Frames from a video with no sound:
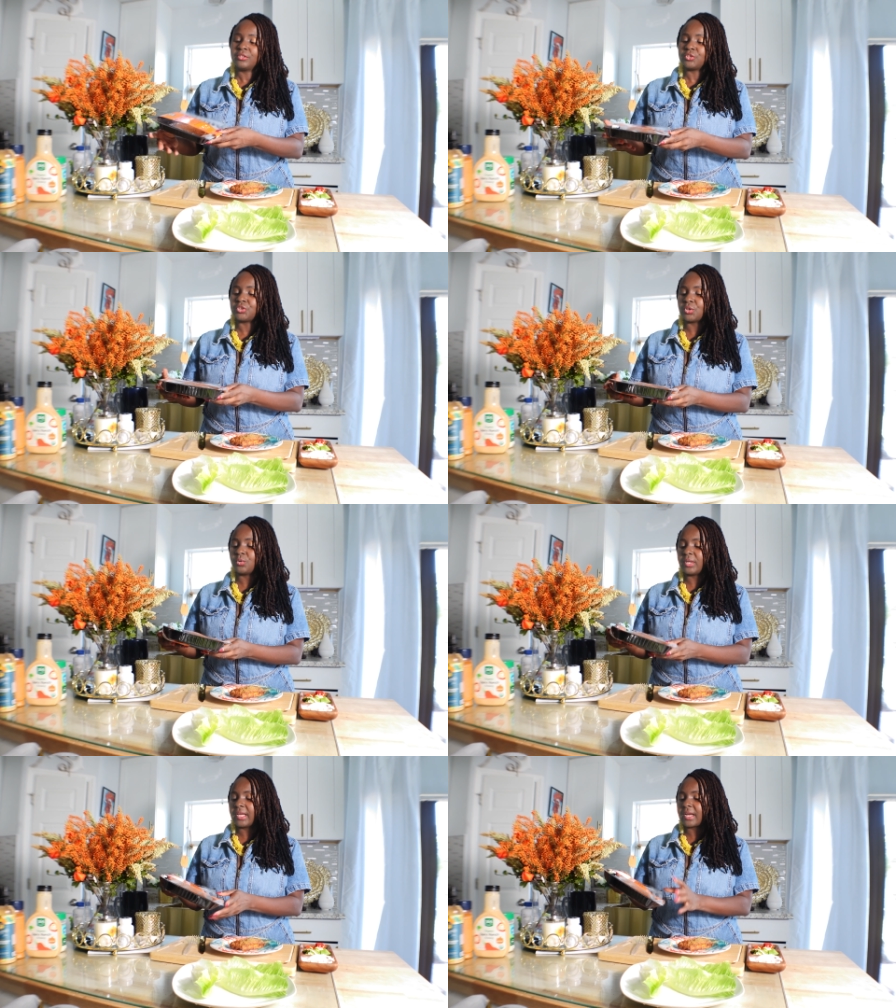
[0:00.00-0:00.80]

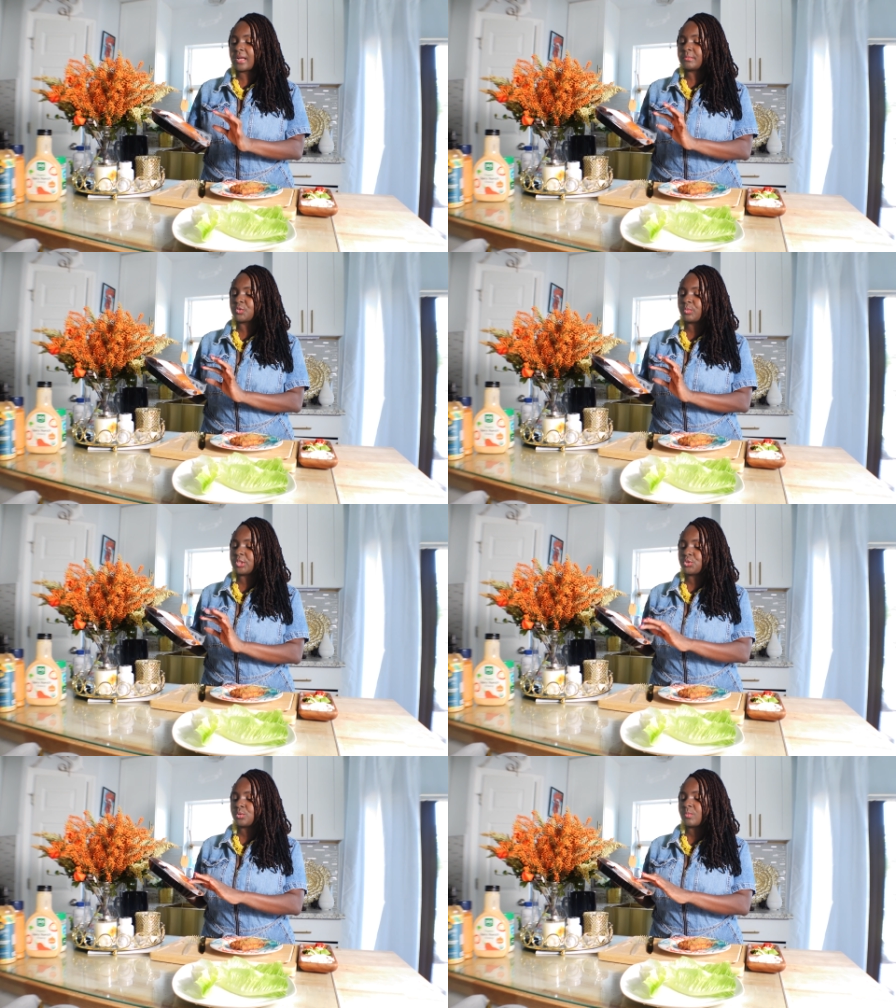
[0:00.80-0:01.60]
So it comes
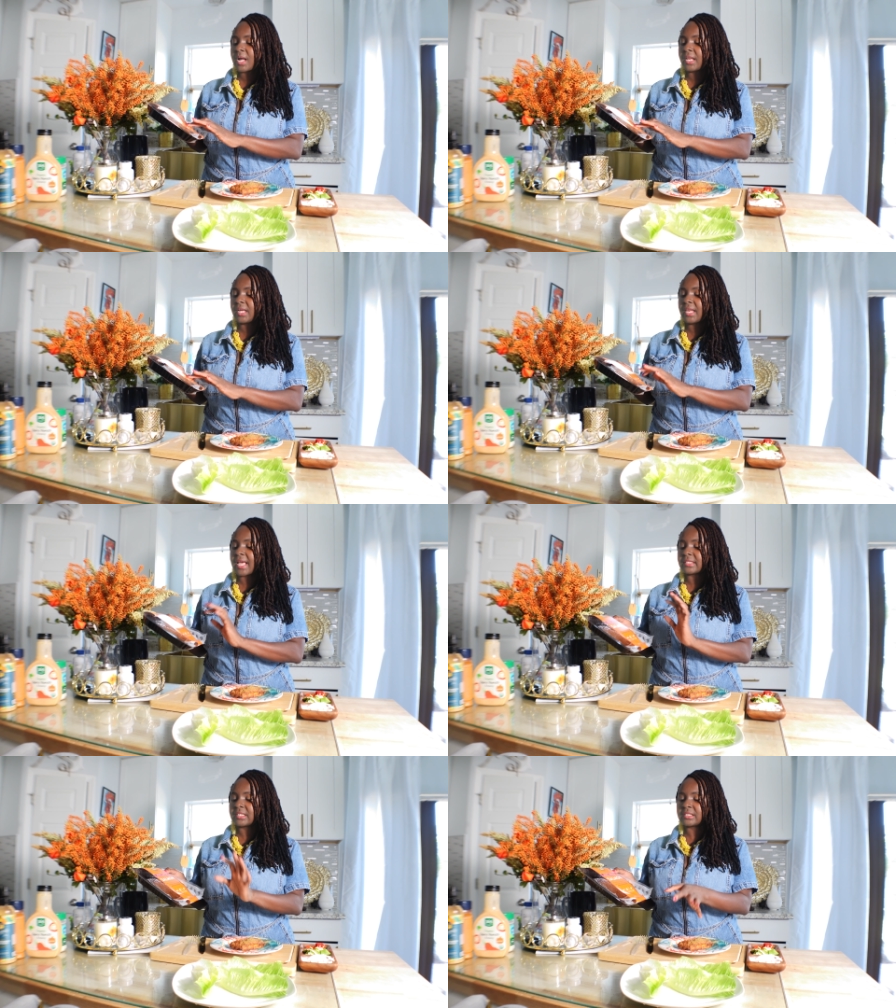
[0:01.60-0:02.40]
with two wild
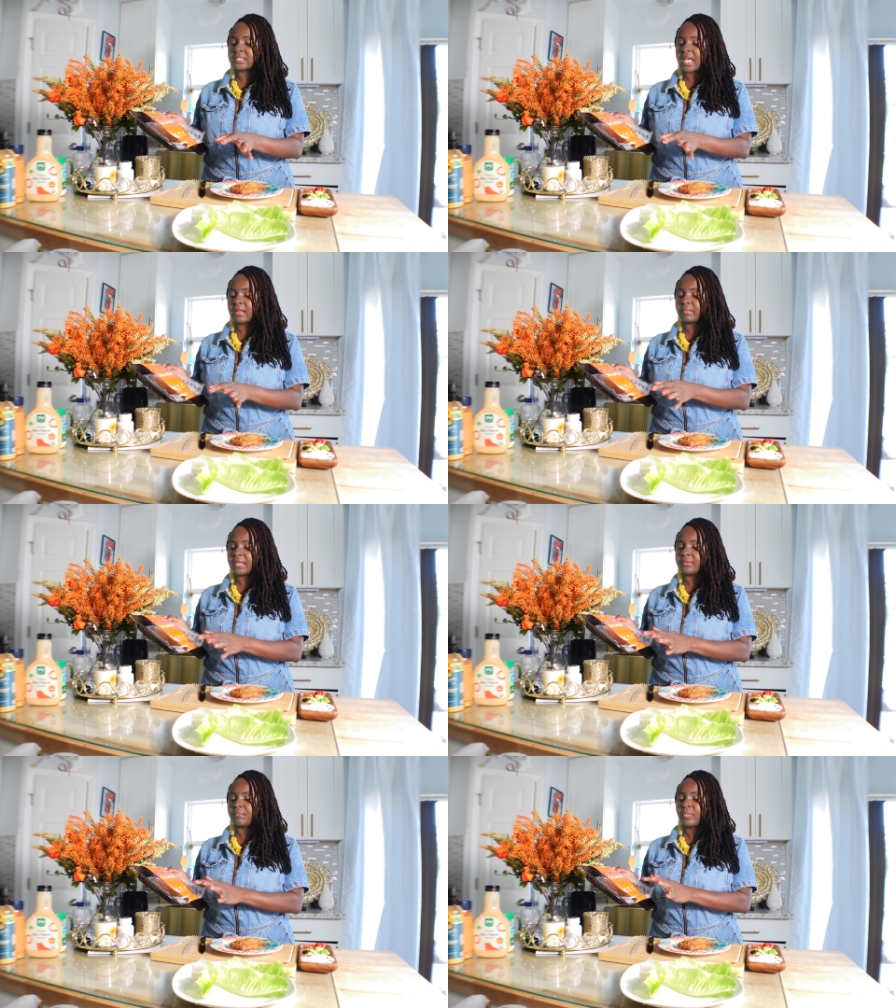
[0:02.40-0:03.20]
Alaskan
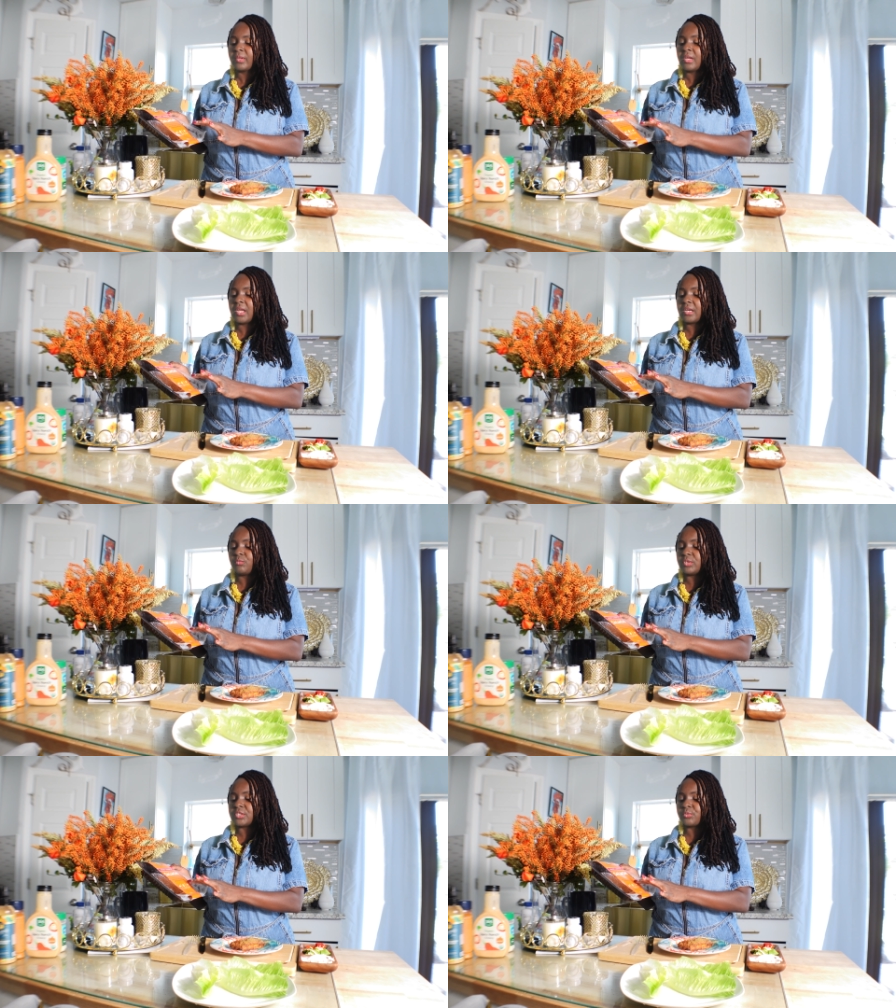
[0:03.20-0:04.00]
salmon
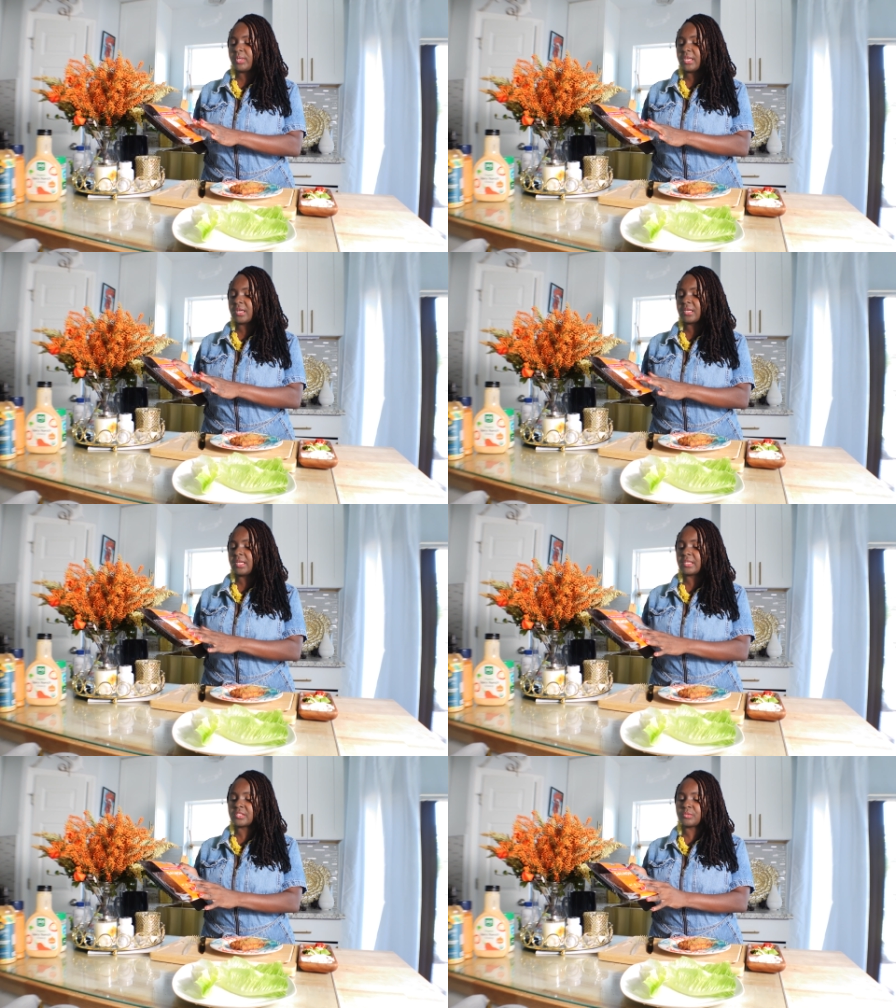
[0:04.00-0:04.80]
and with sweet
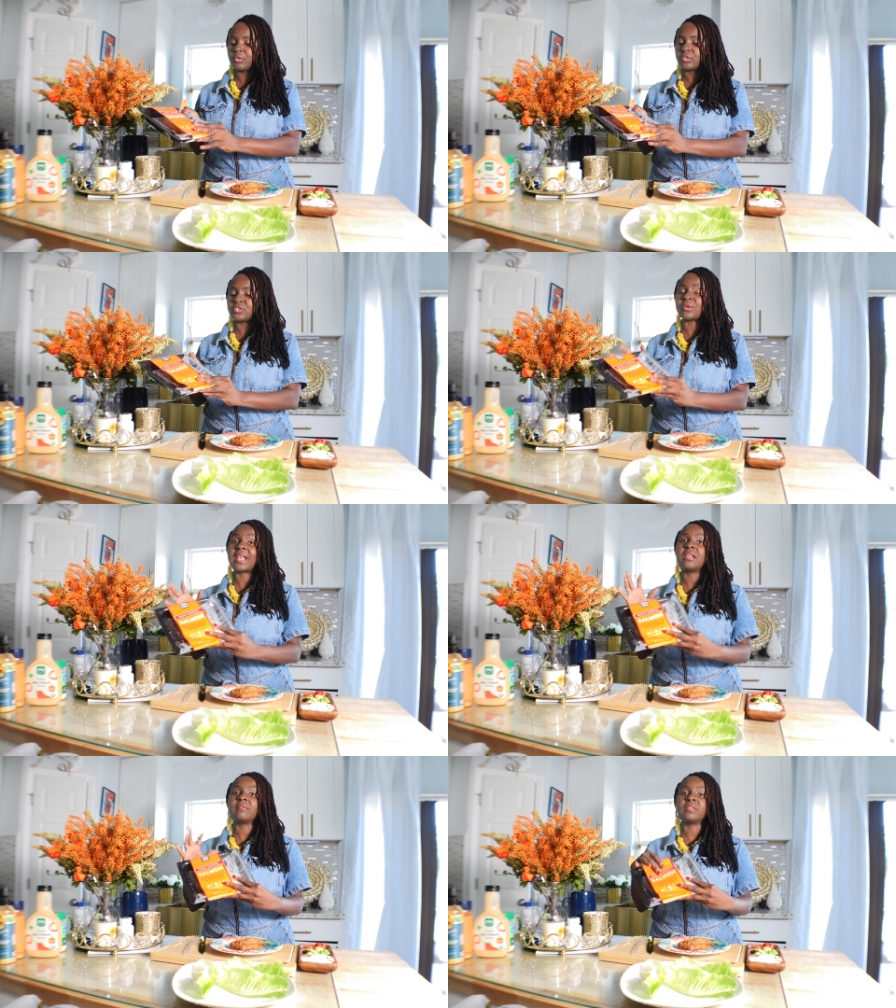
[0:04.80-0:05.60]
honey and smoky. So
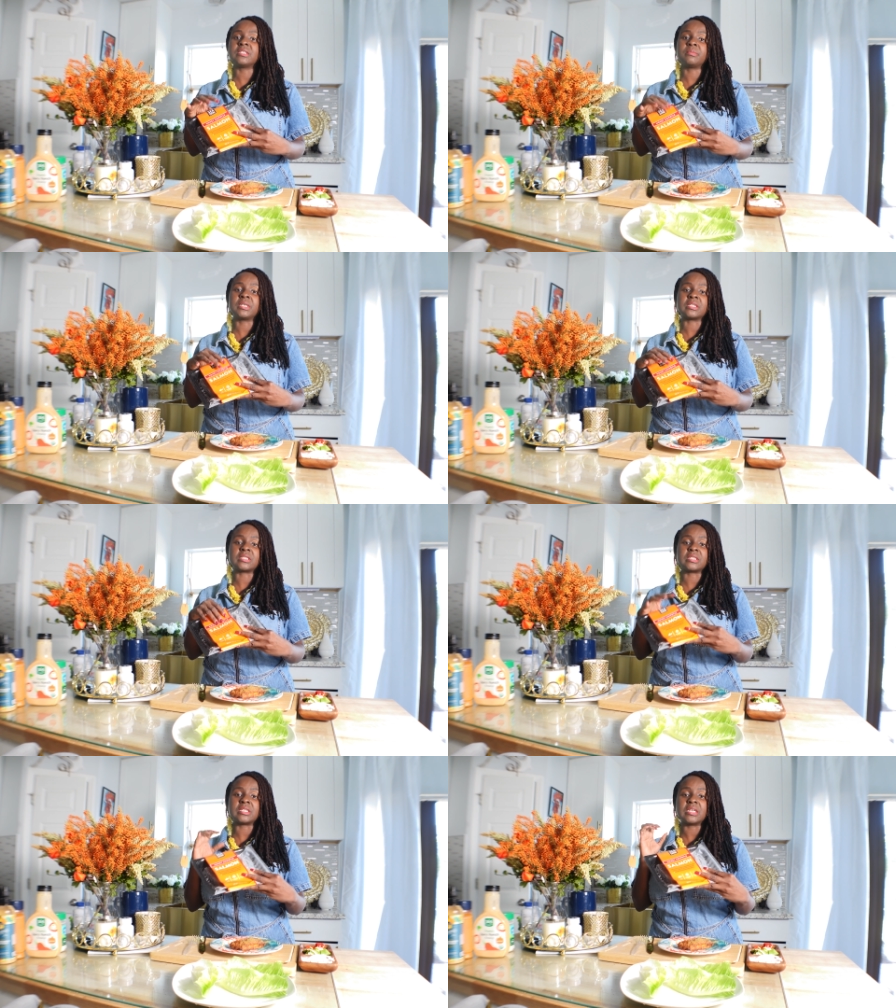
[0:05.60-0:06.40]
I love this
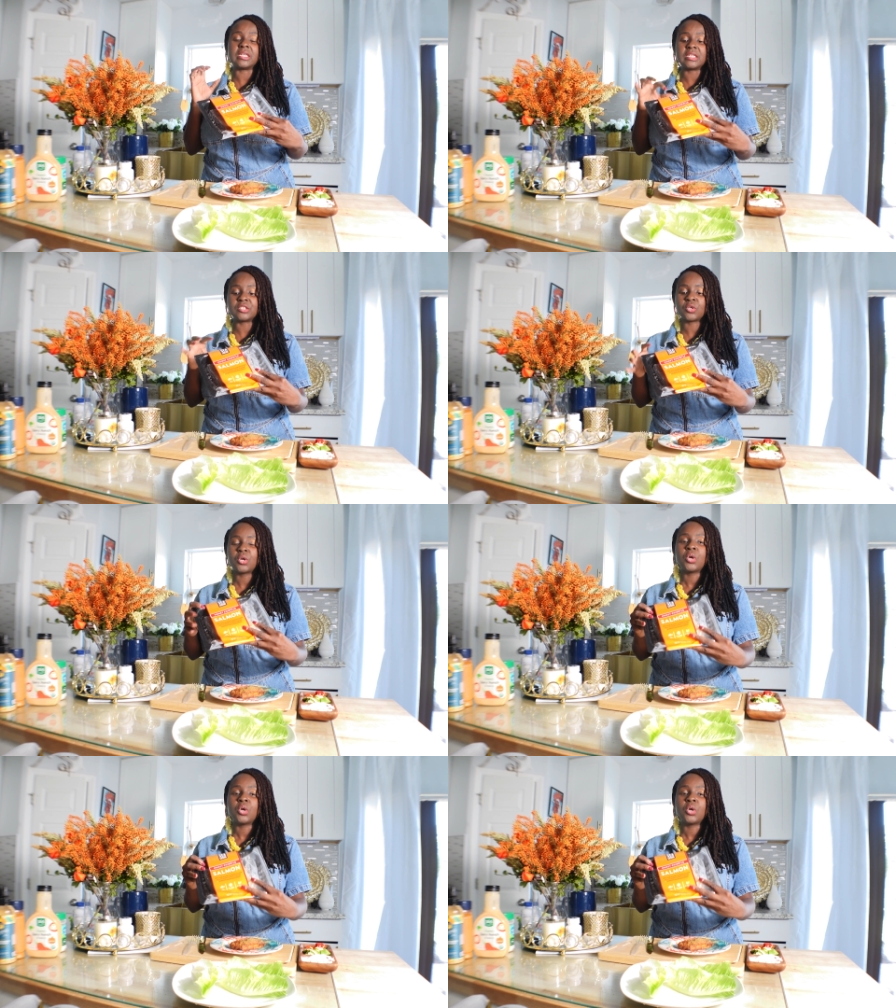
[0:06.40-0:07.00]
because it, it is